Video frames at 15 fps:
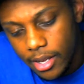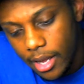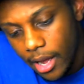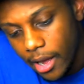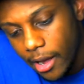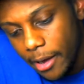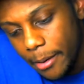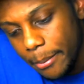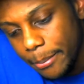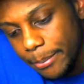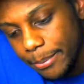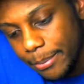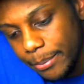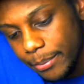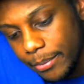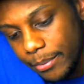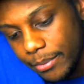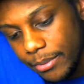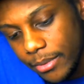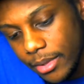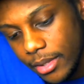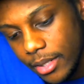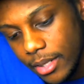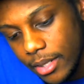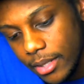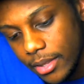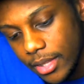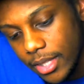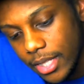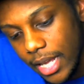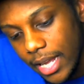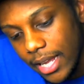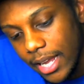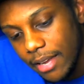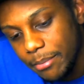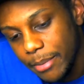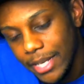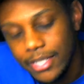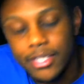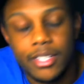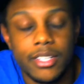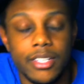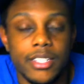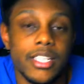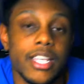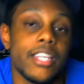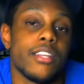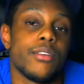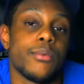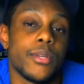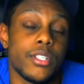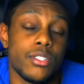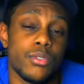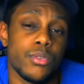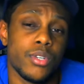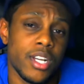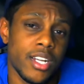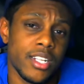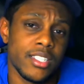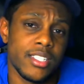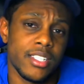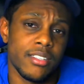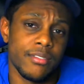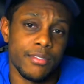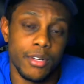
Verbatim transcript: Um, they have basically taken original content